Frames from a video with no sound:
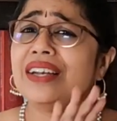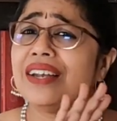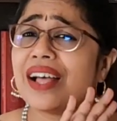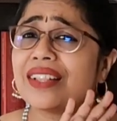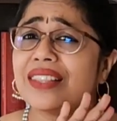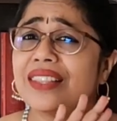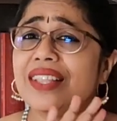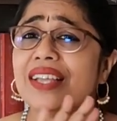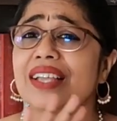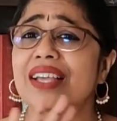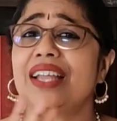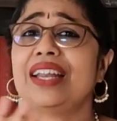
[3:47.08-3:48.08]

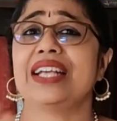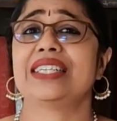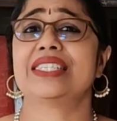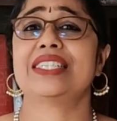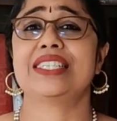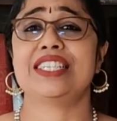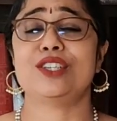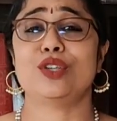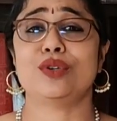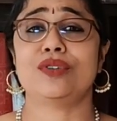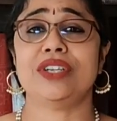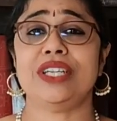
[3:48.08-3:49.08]
Nothing can exist in
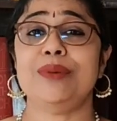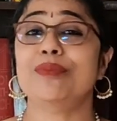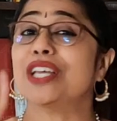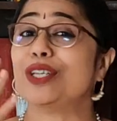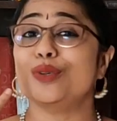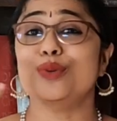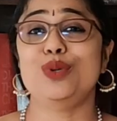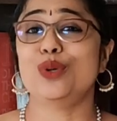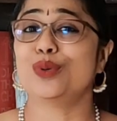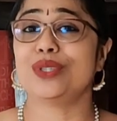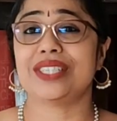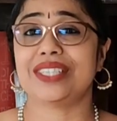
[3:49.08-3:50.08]
your dream that you
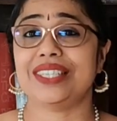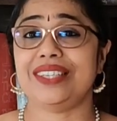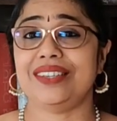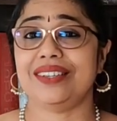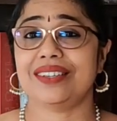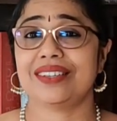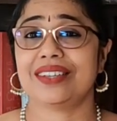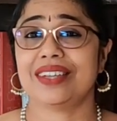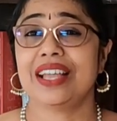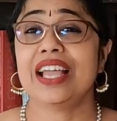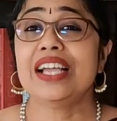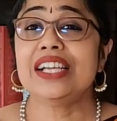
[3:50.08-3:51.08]
don't see.
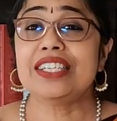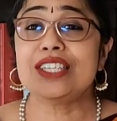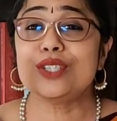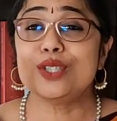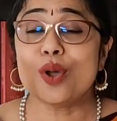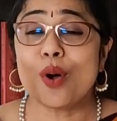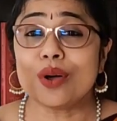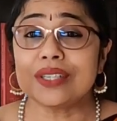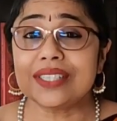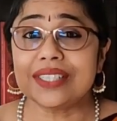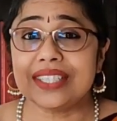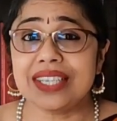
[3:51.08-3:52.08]
It is your
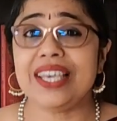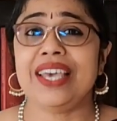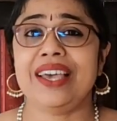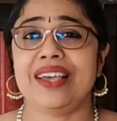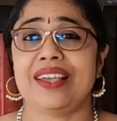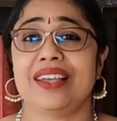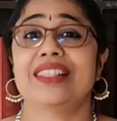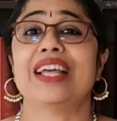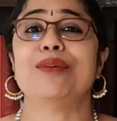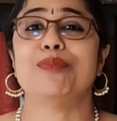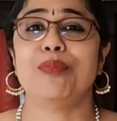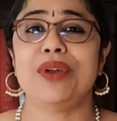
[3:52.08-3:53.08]
seeing
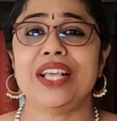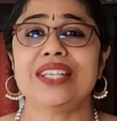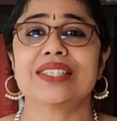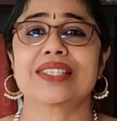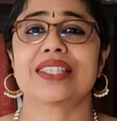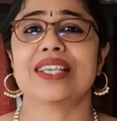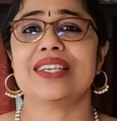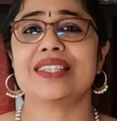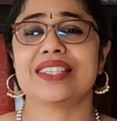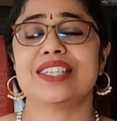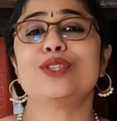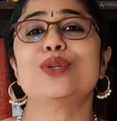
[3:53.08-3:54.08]
that brings
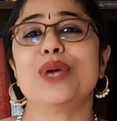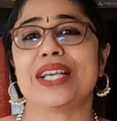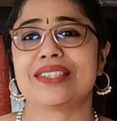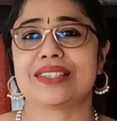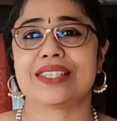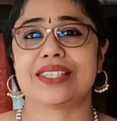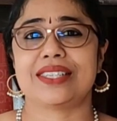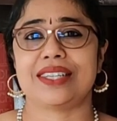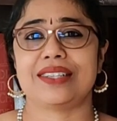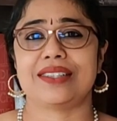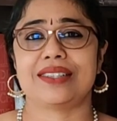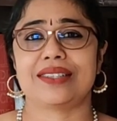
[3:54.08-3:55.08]
things into
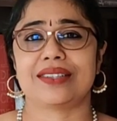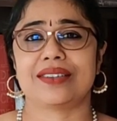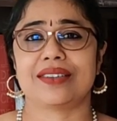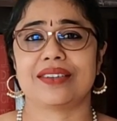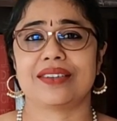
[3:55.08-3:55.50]
existence.